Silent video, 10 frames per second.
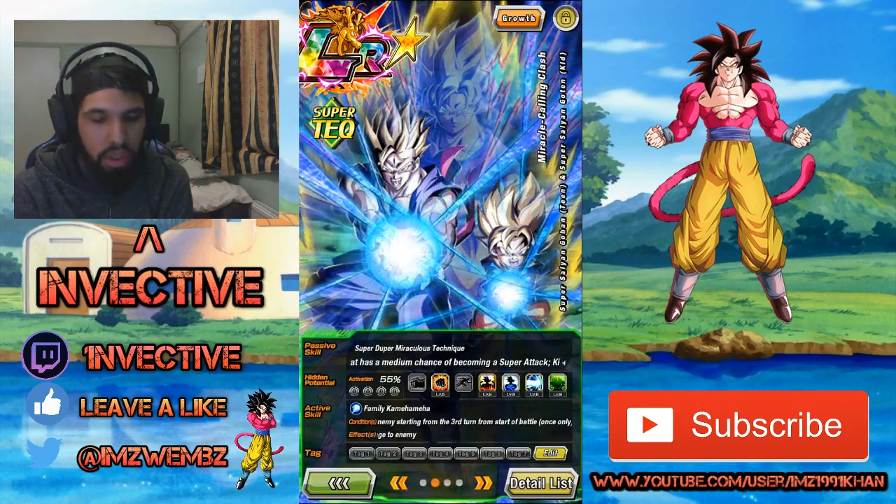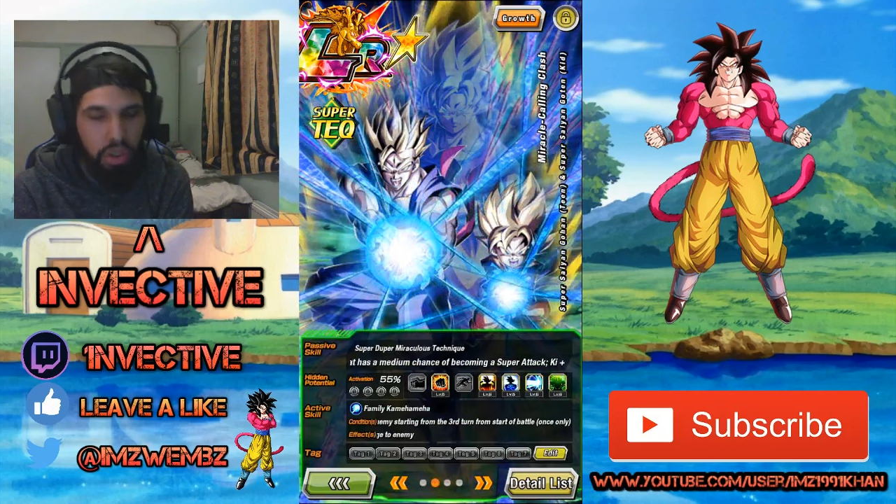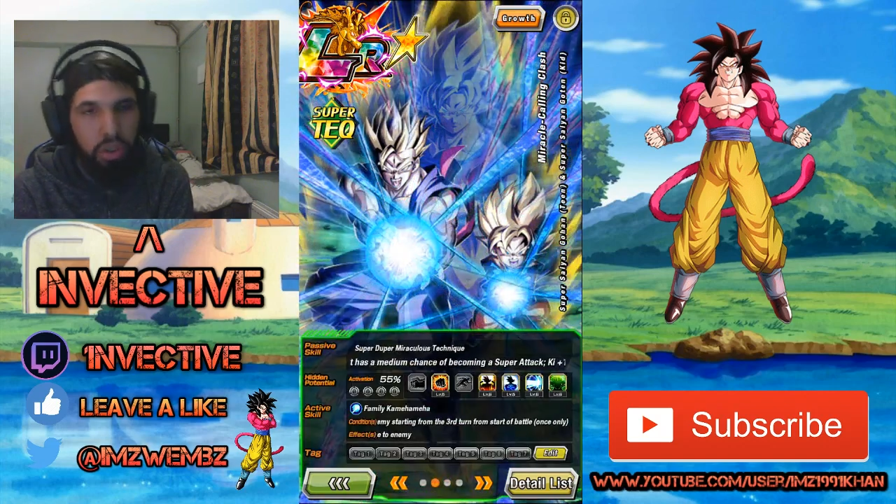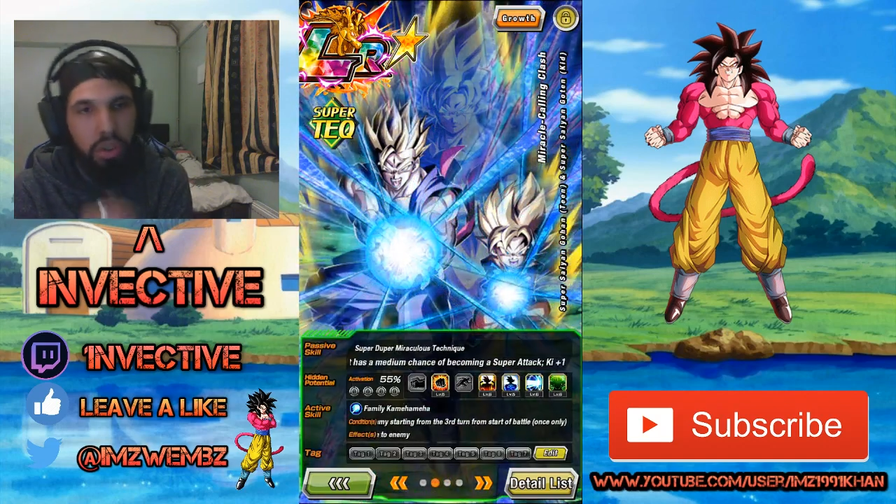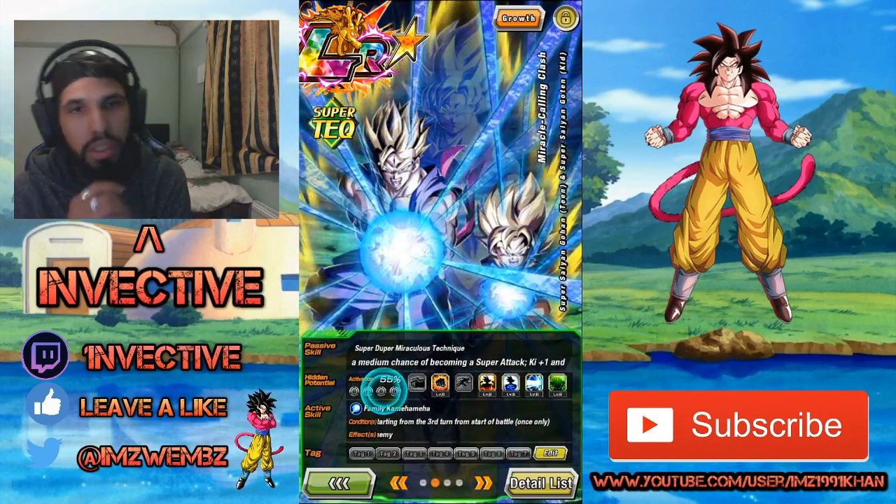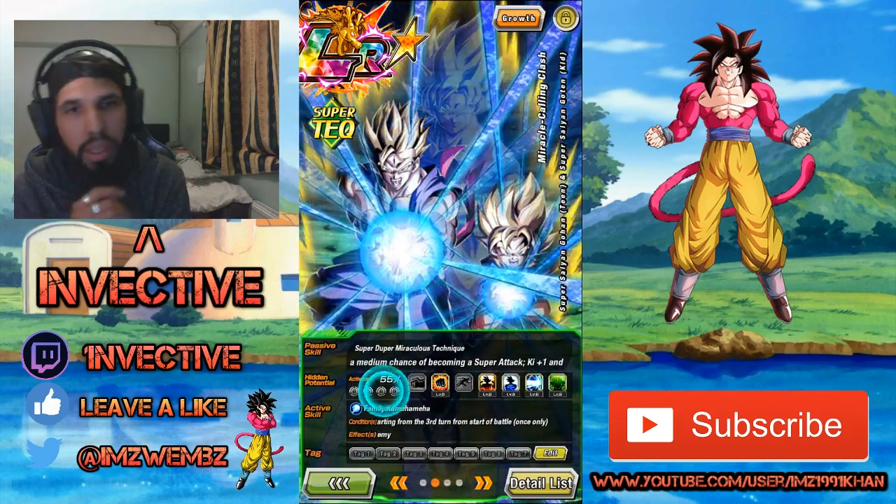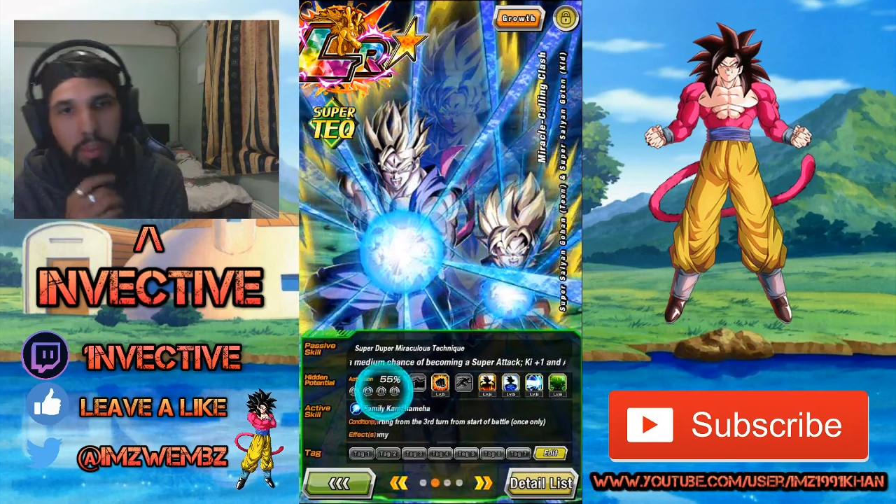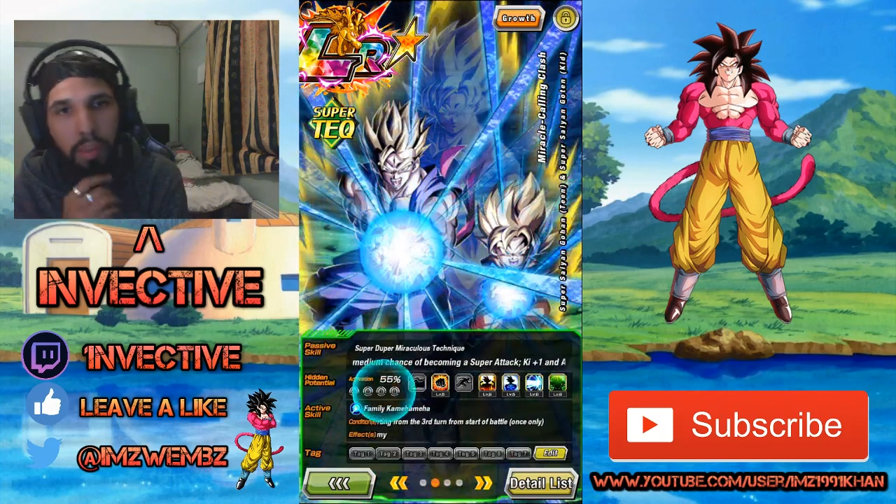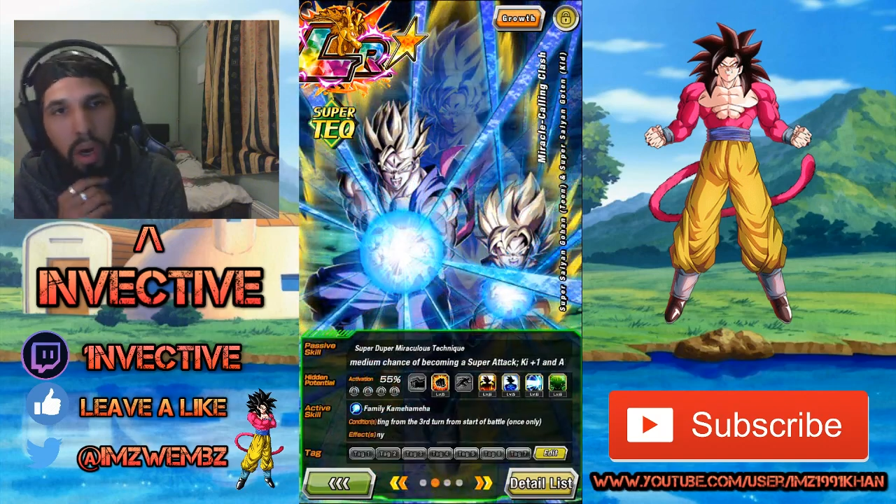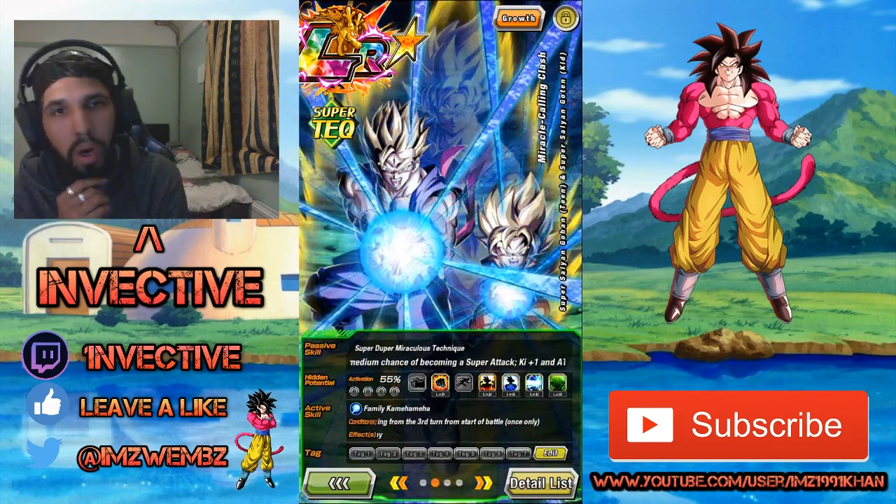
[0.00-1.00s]
just to get
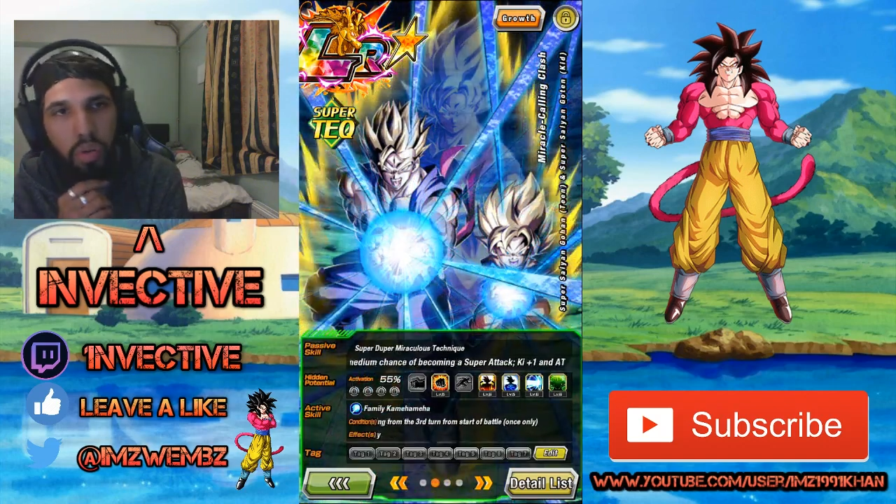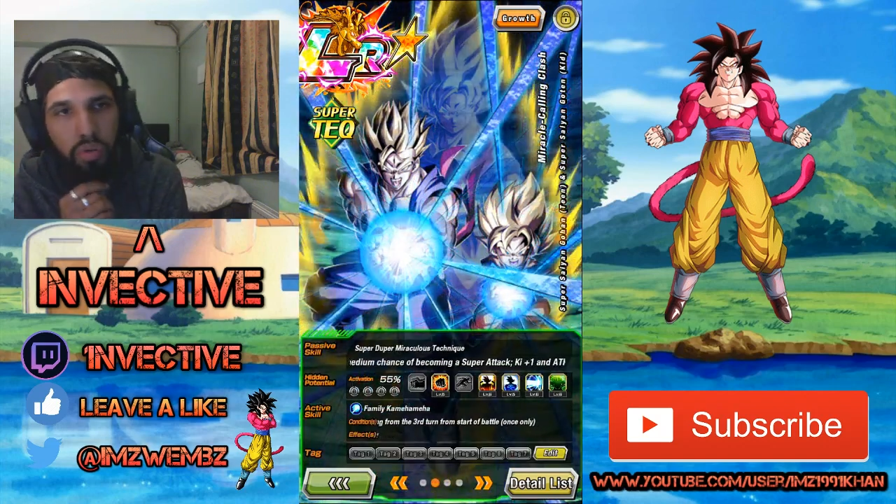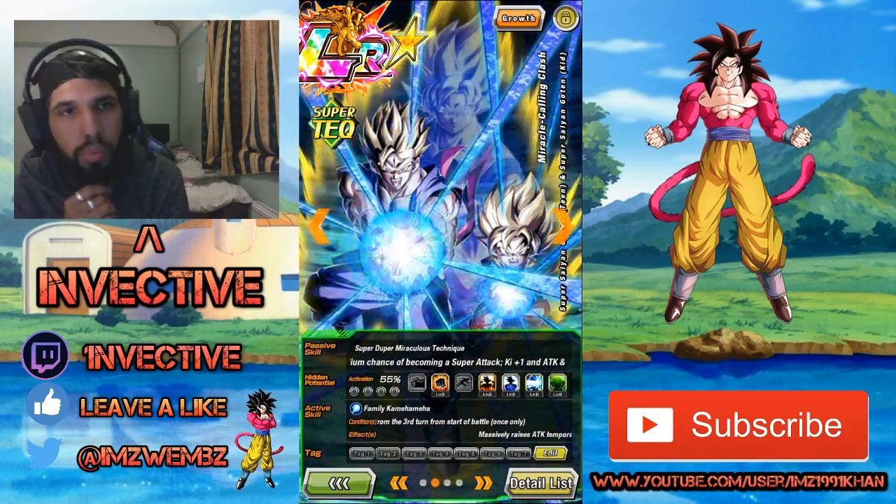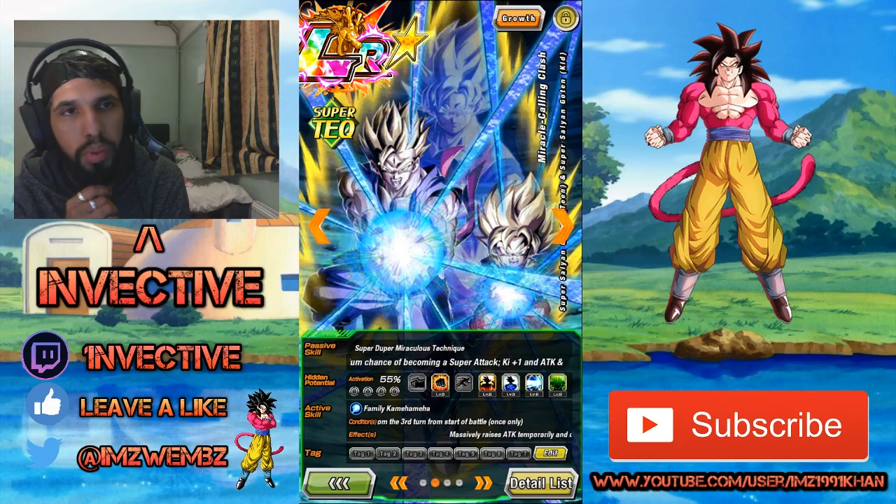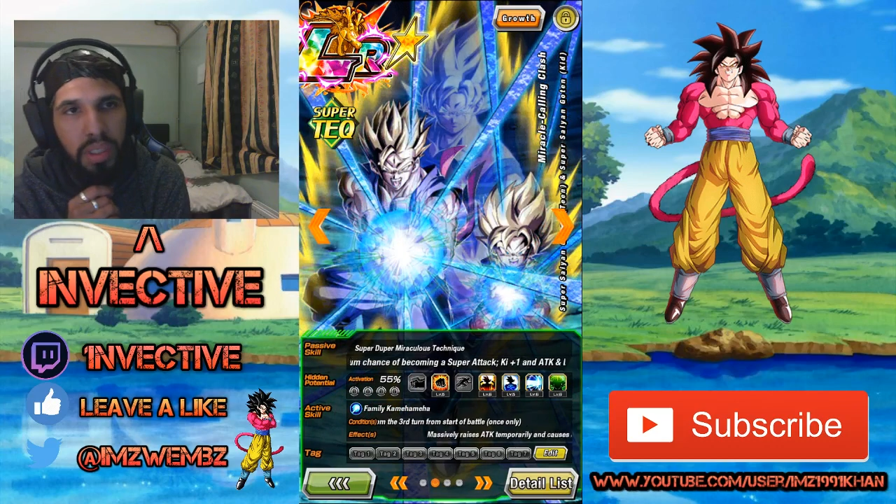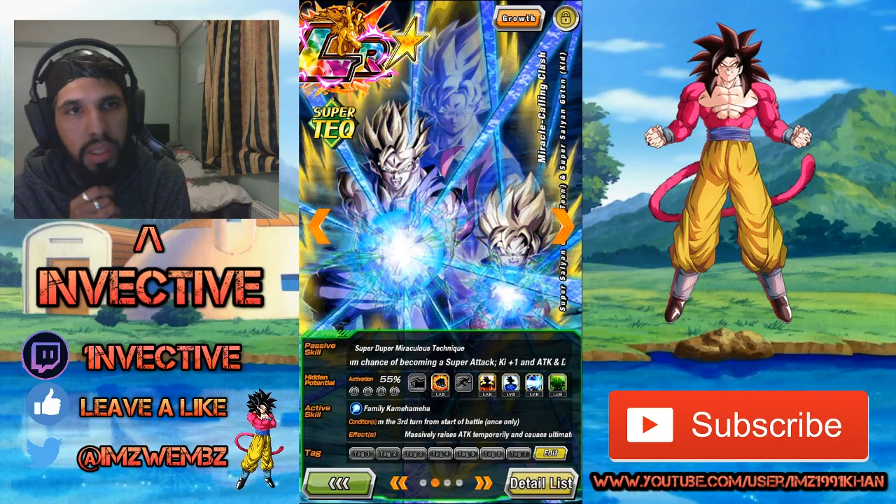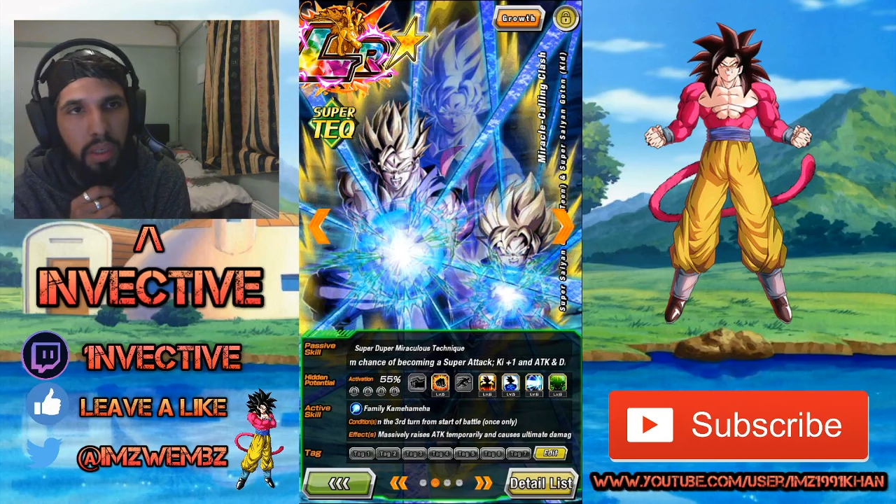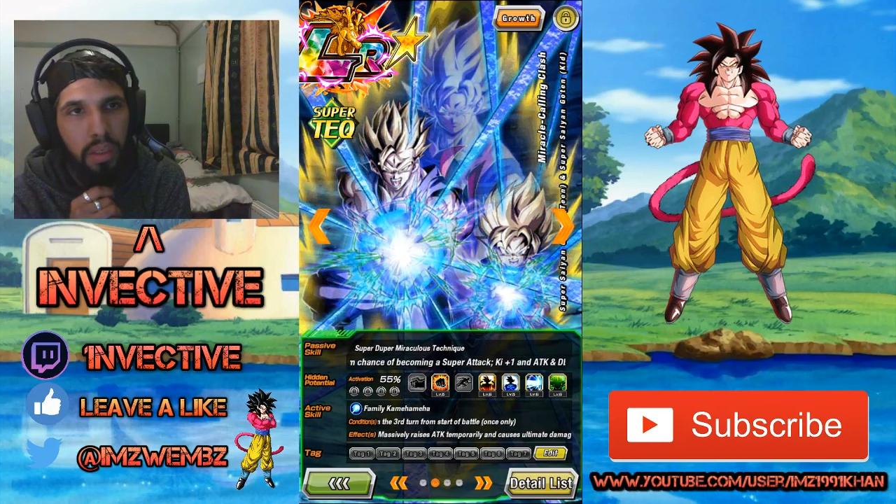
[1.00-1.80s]
him at 100%.